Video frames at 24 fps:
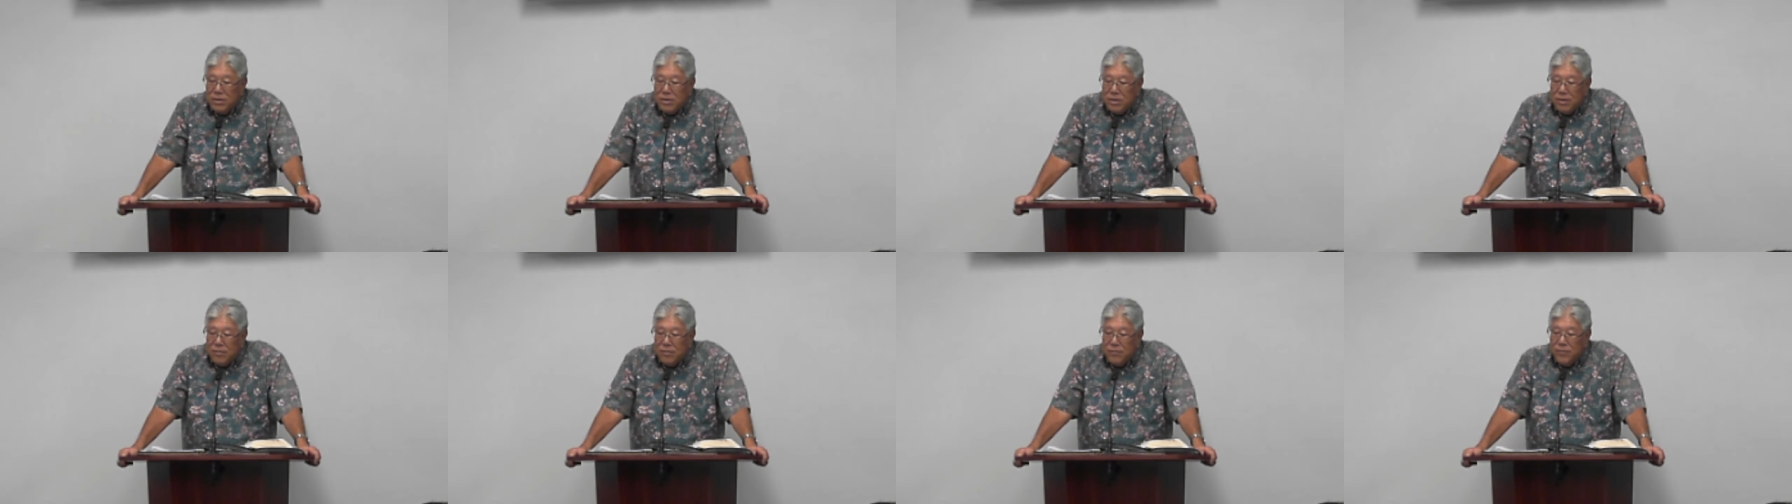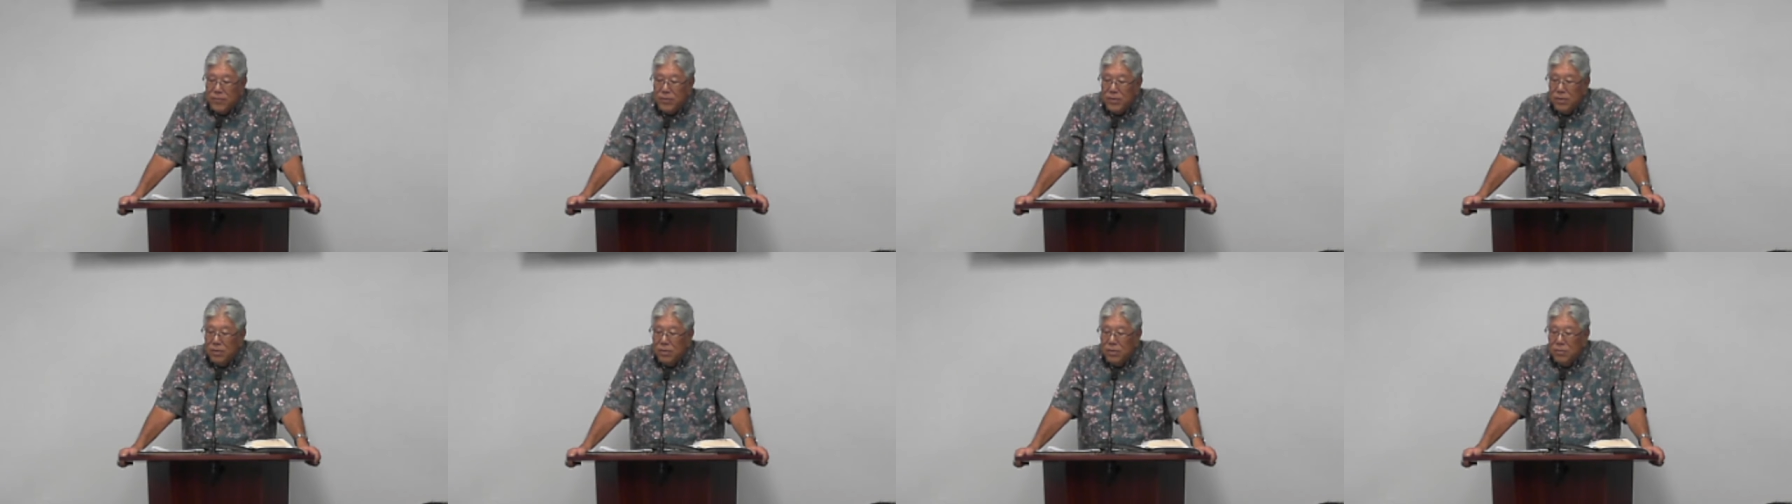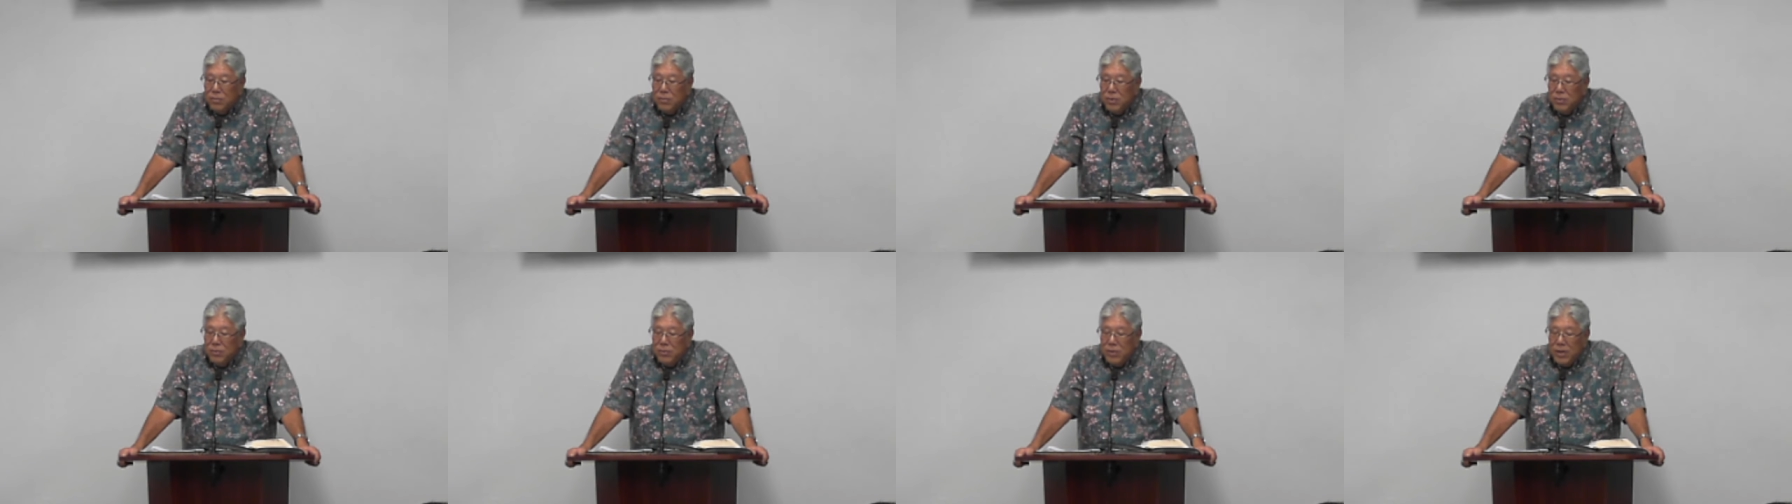tough year
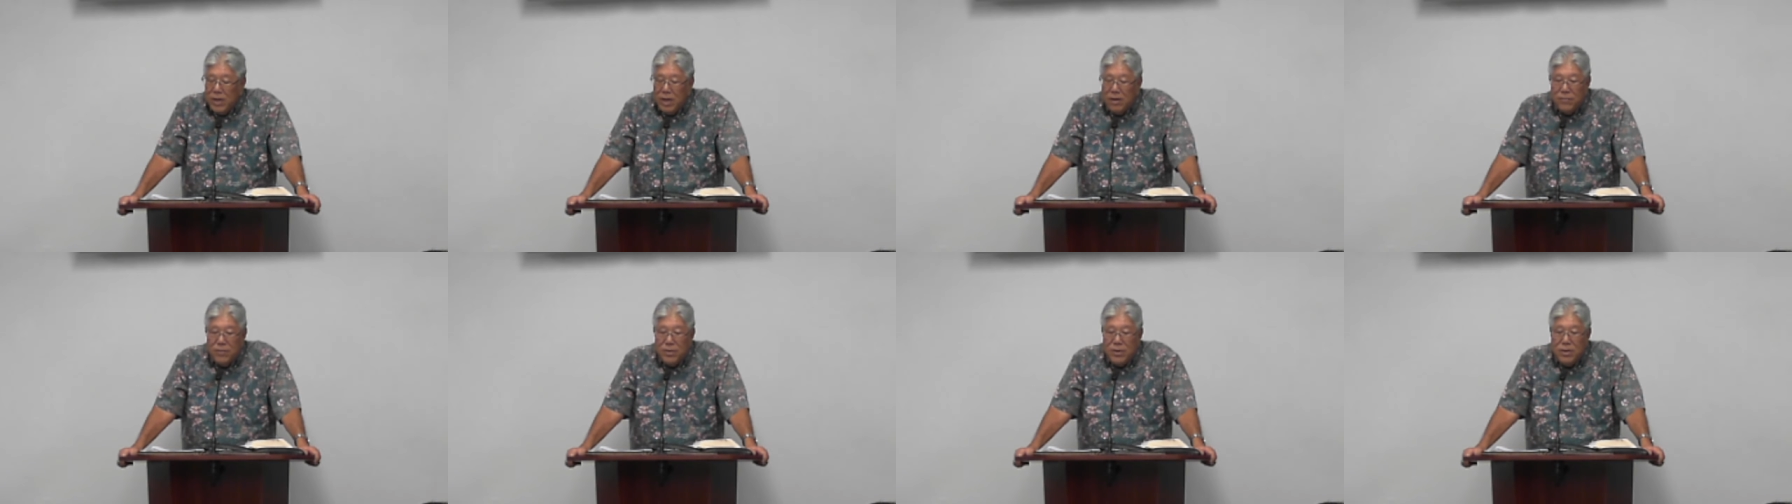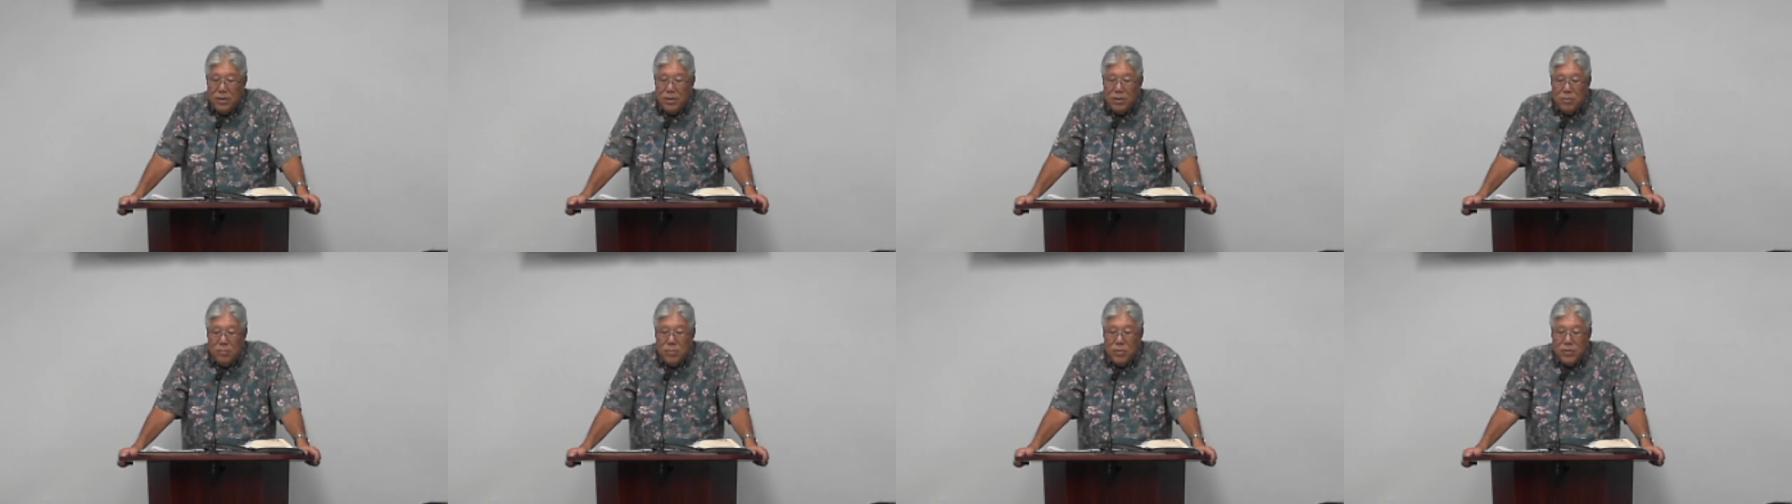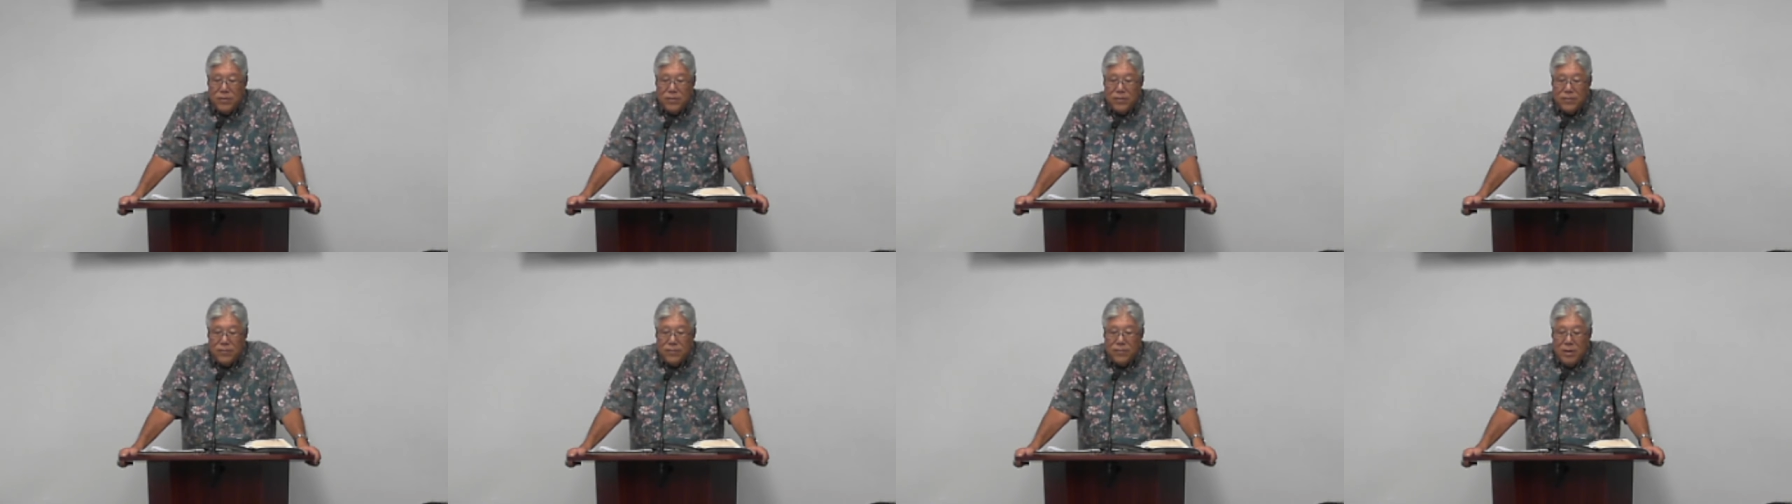where we have a little
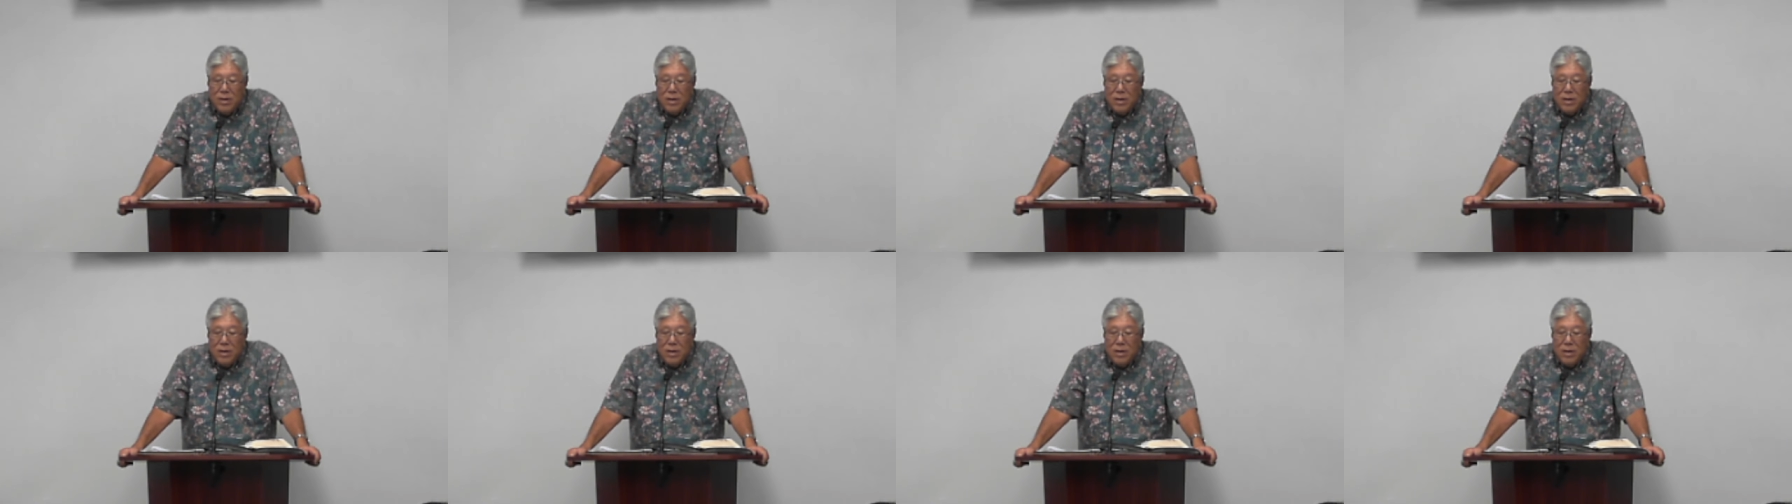bit of